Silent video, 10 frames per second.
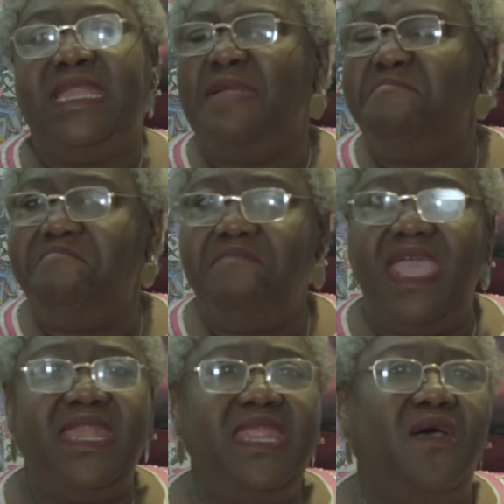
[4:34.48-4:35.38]
that
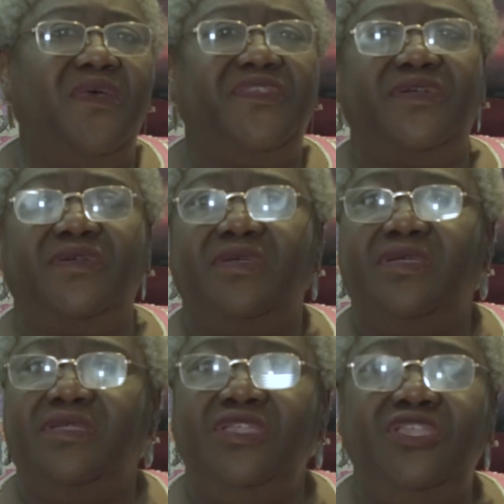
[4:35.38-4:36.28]
many other
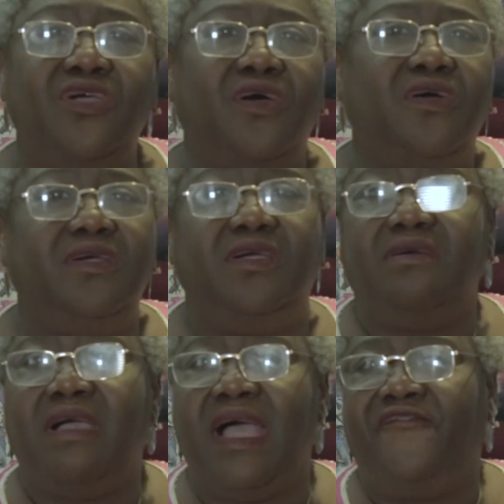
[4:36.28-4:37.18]

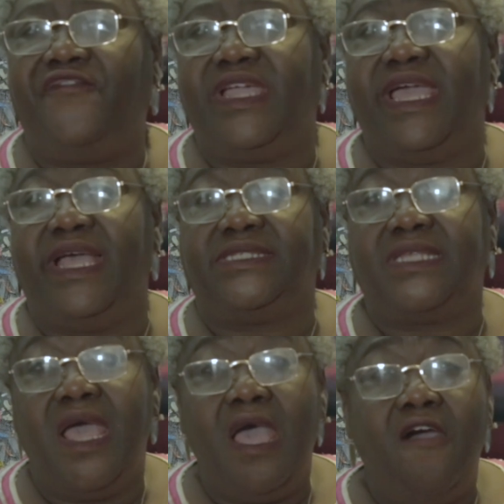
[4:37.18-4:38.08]
young Africans